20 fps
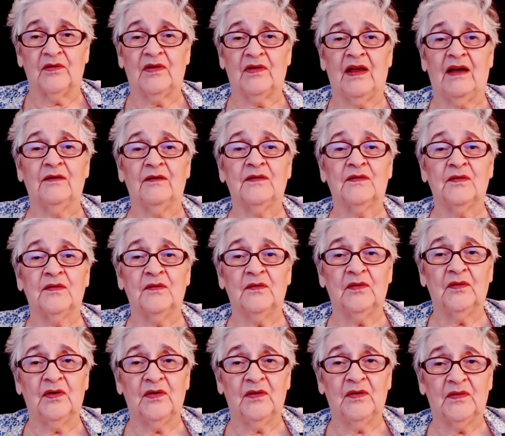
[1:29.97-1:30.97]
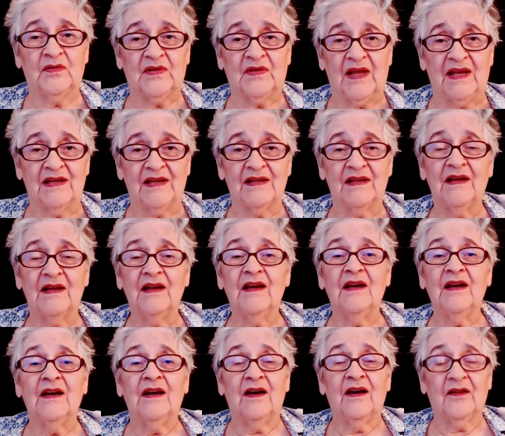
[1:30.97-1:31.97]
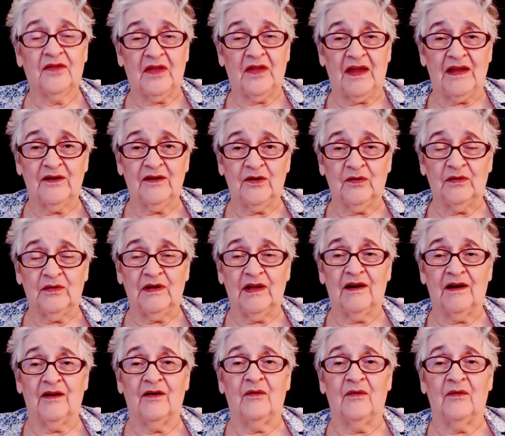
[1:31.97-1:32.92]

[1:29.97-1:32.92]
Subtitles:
How soon do you send a thank you letter?